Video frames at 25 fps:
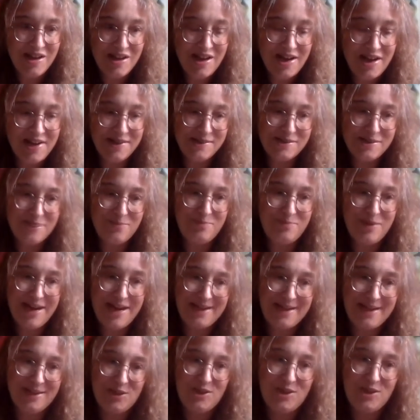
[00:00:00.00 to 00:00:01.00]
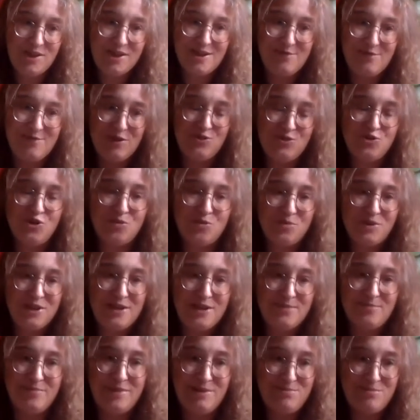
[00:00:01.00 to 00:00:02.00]
And it's a bad thing if you drop
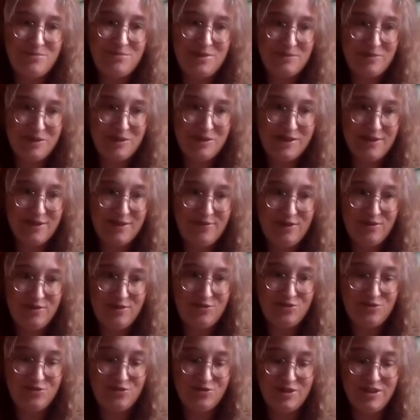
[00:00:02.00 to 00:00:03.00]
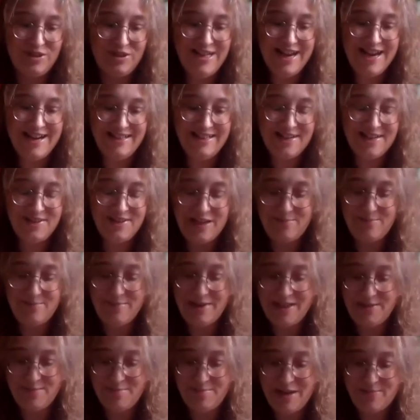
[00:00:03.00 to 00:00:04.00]
that memory, because if you let that
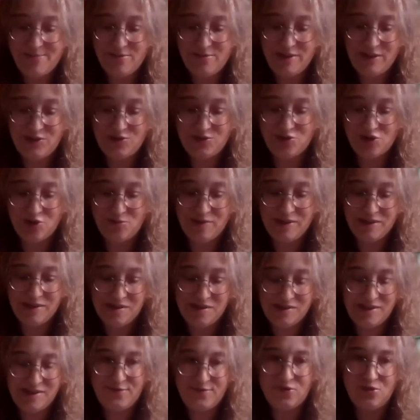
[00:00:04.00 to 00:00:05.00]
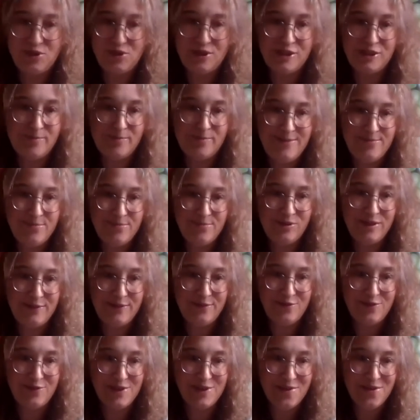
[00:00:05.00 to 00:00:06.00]
memory drop, it's as if all those people
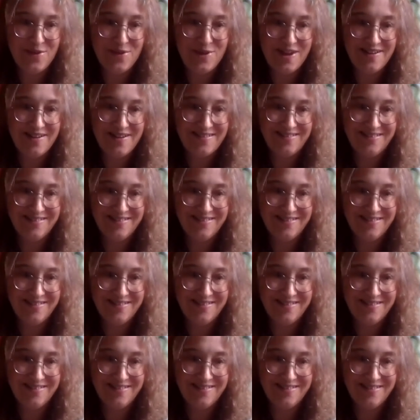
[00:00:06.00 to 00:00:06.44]
lived for nothing,